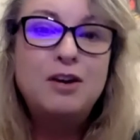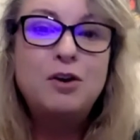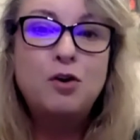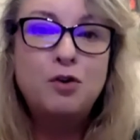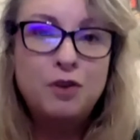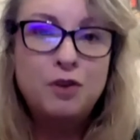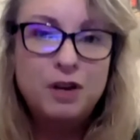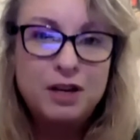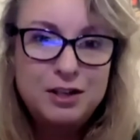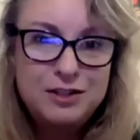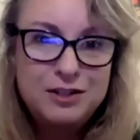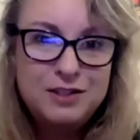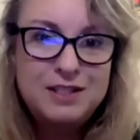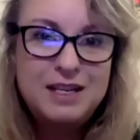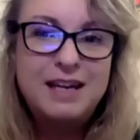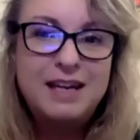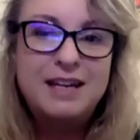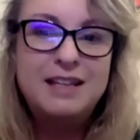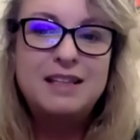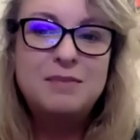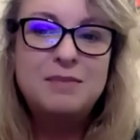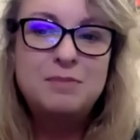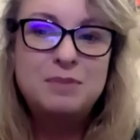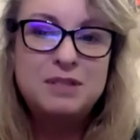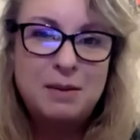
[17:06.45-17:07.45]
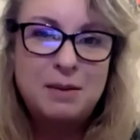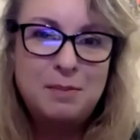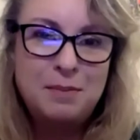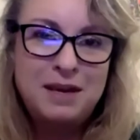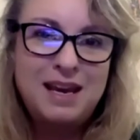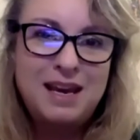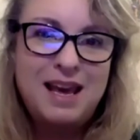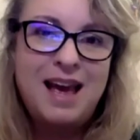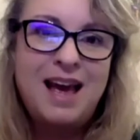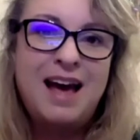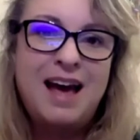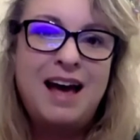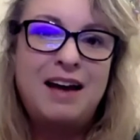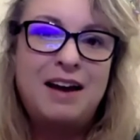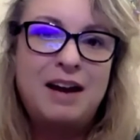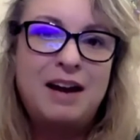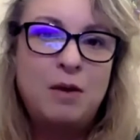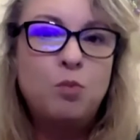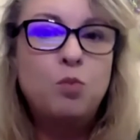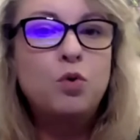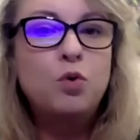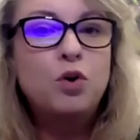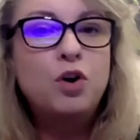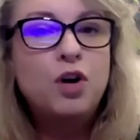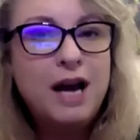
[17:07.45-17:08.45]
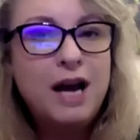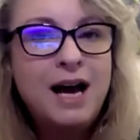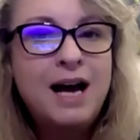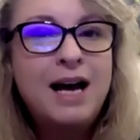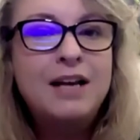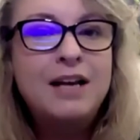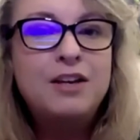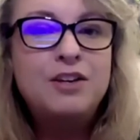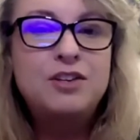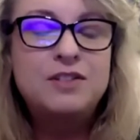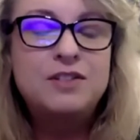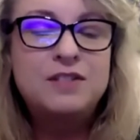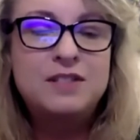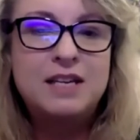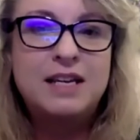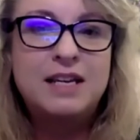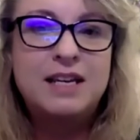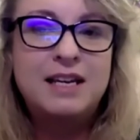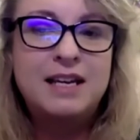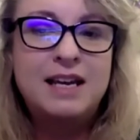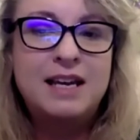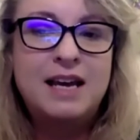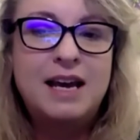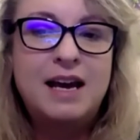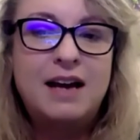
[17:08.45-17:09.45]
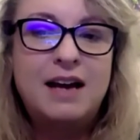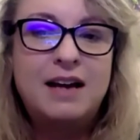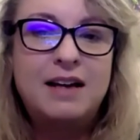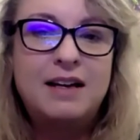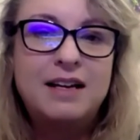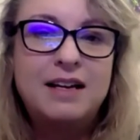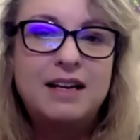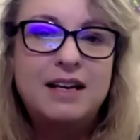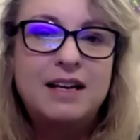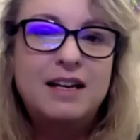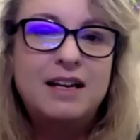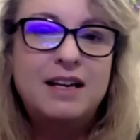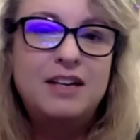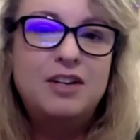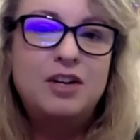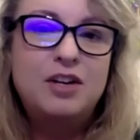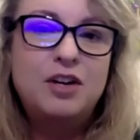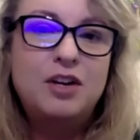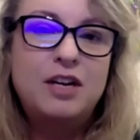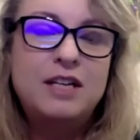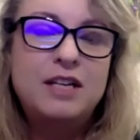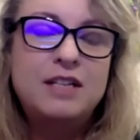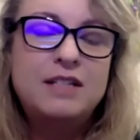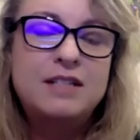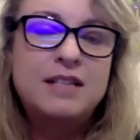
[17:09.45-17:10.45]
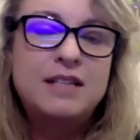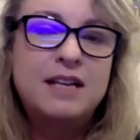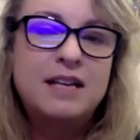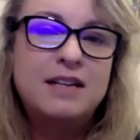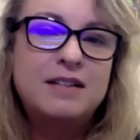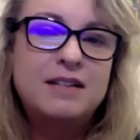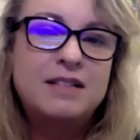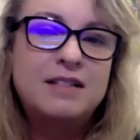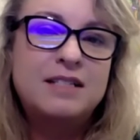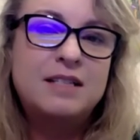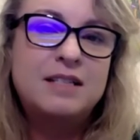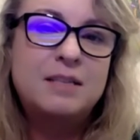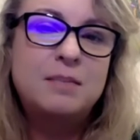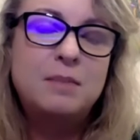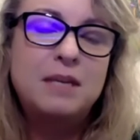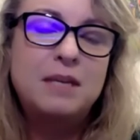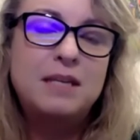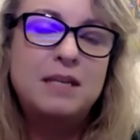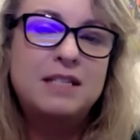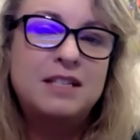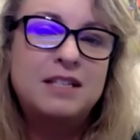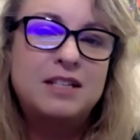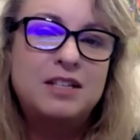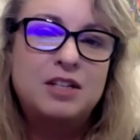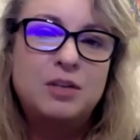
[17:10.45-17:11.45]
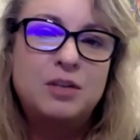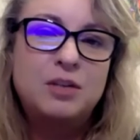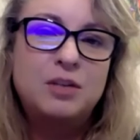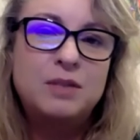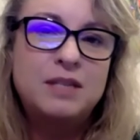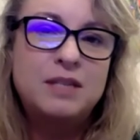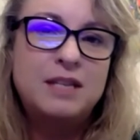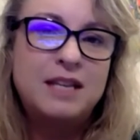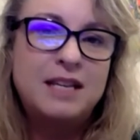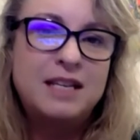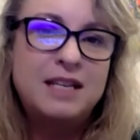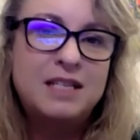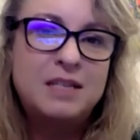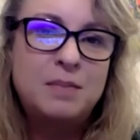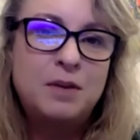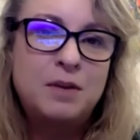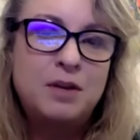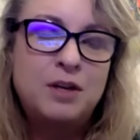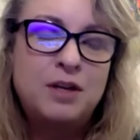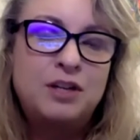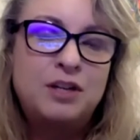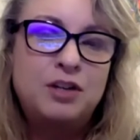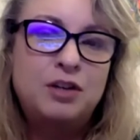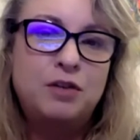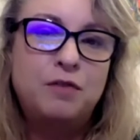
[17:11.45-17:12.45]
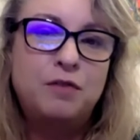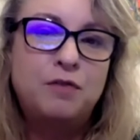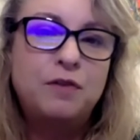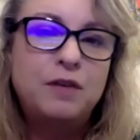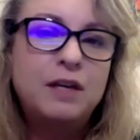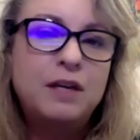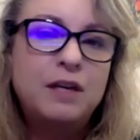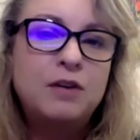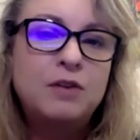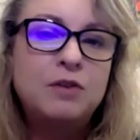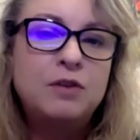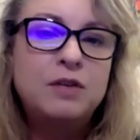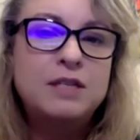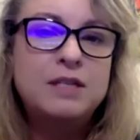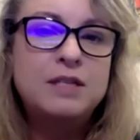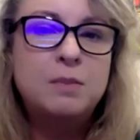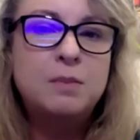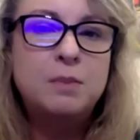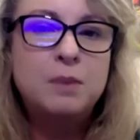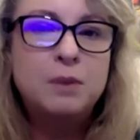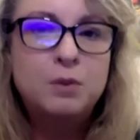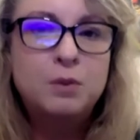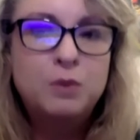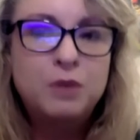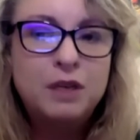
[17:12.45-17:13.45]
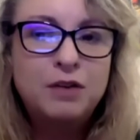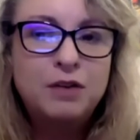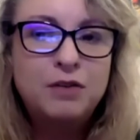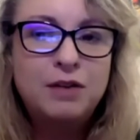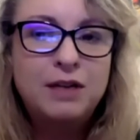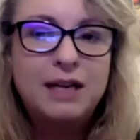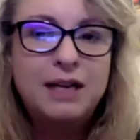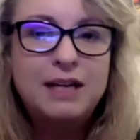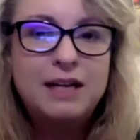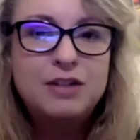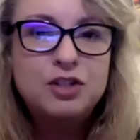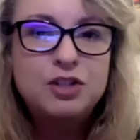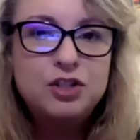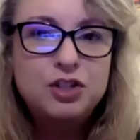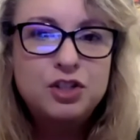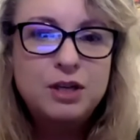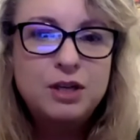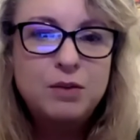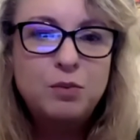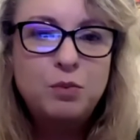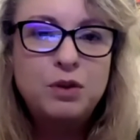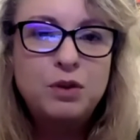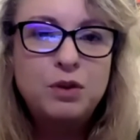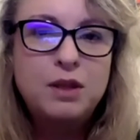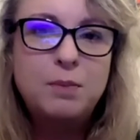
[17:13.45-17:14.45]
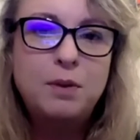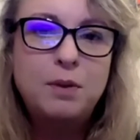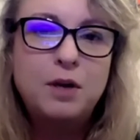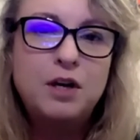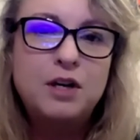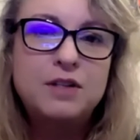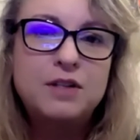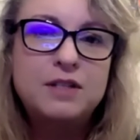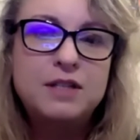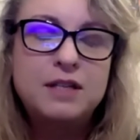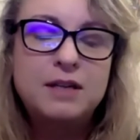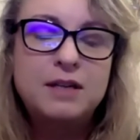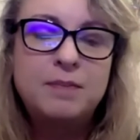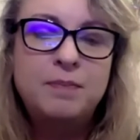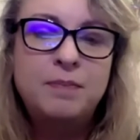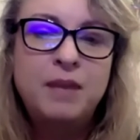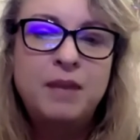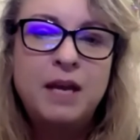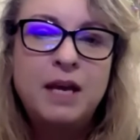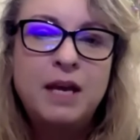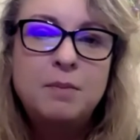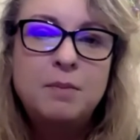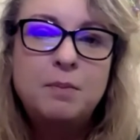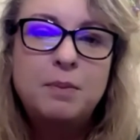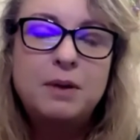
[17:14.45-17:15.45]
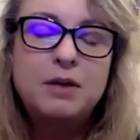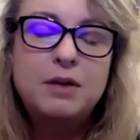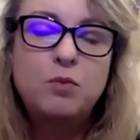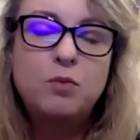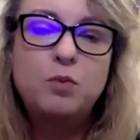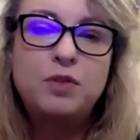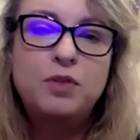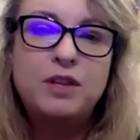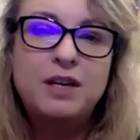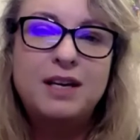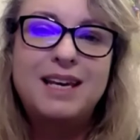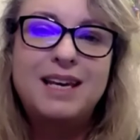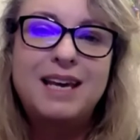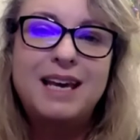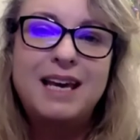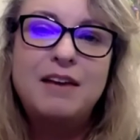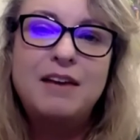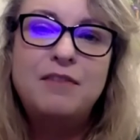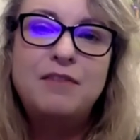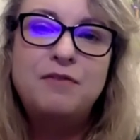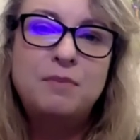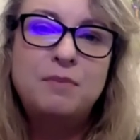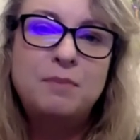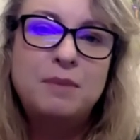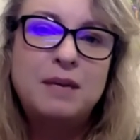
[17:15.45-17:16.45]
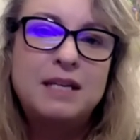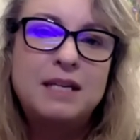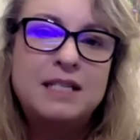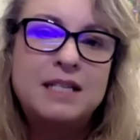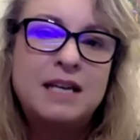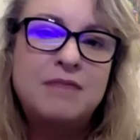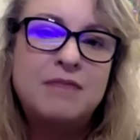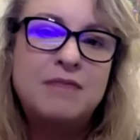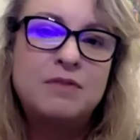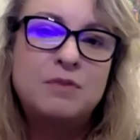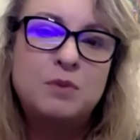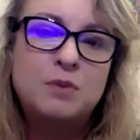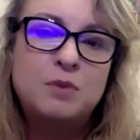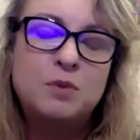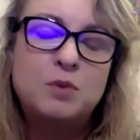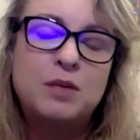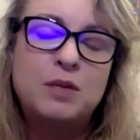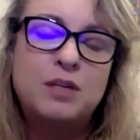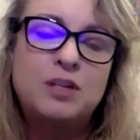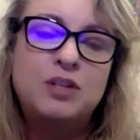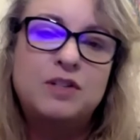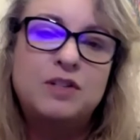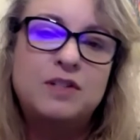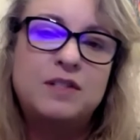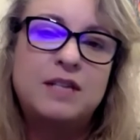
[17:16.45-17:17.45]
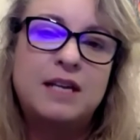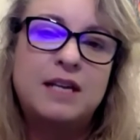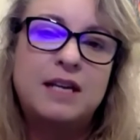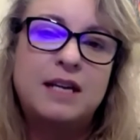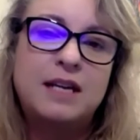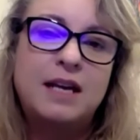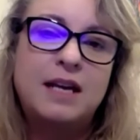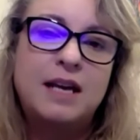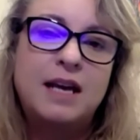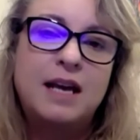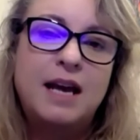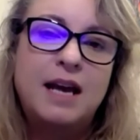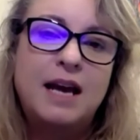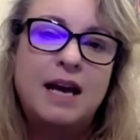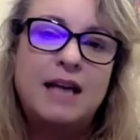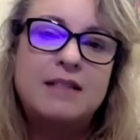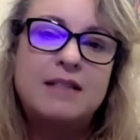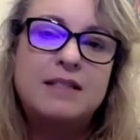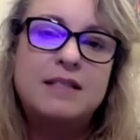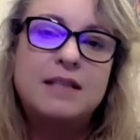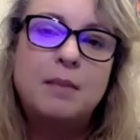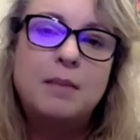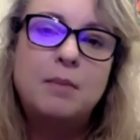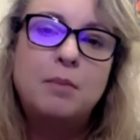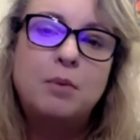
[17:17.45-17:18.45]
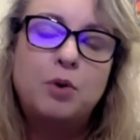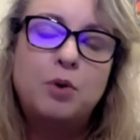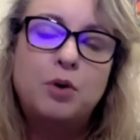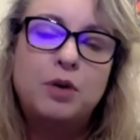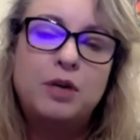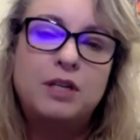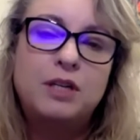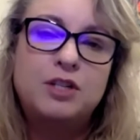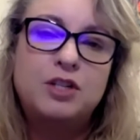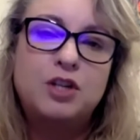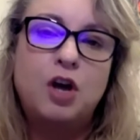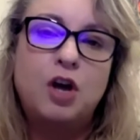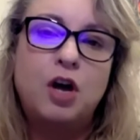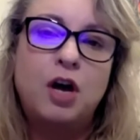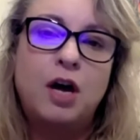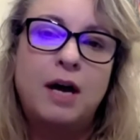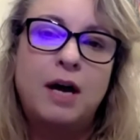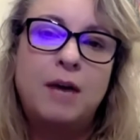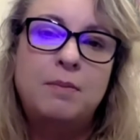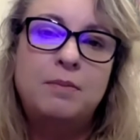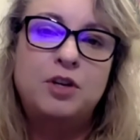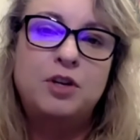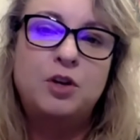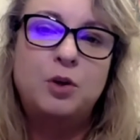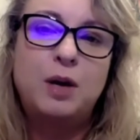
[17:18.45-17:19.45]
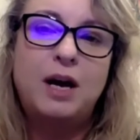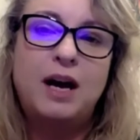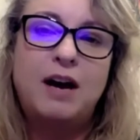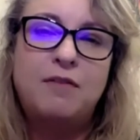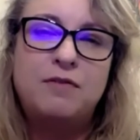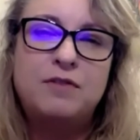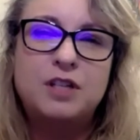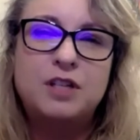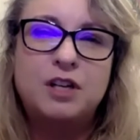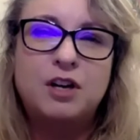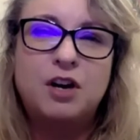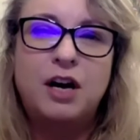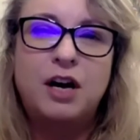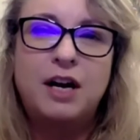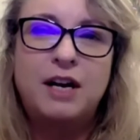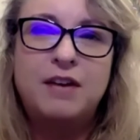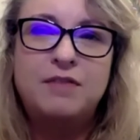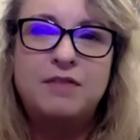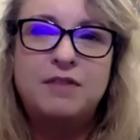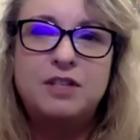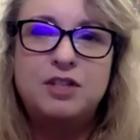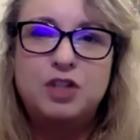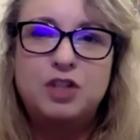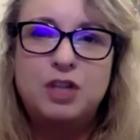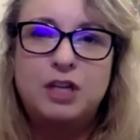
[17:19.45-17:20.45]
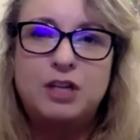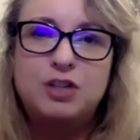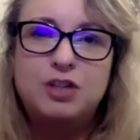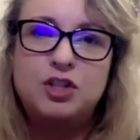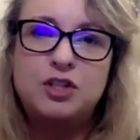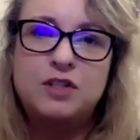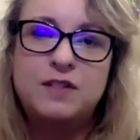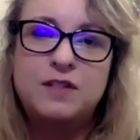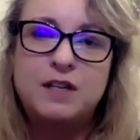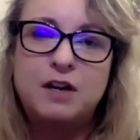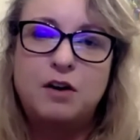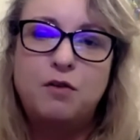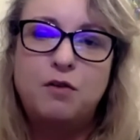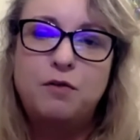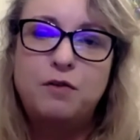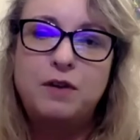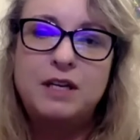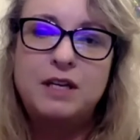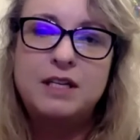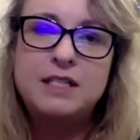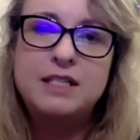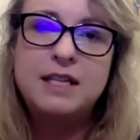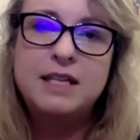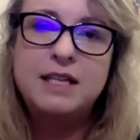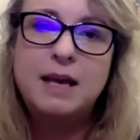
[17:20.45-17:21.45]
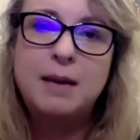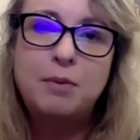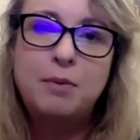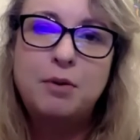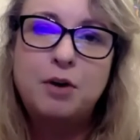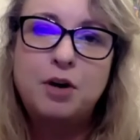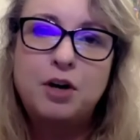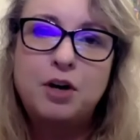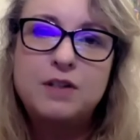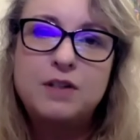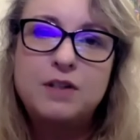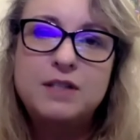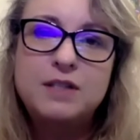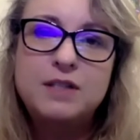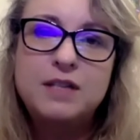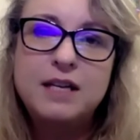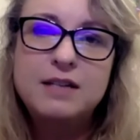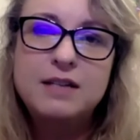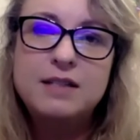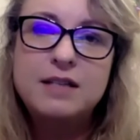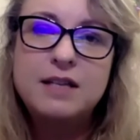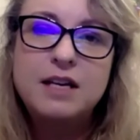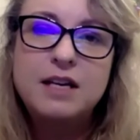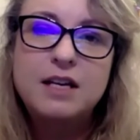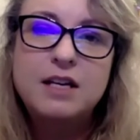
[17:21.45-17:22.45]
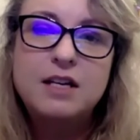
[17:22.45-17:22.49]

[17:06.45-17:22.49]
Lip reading: Or are you sending them something out? And what are you sending out? You know, is that cementing you as an expert in your field? Is it building a relationship with the person? But the key for me, David, was when you said at some point in time, you have to kind of inject yourself into that process.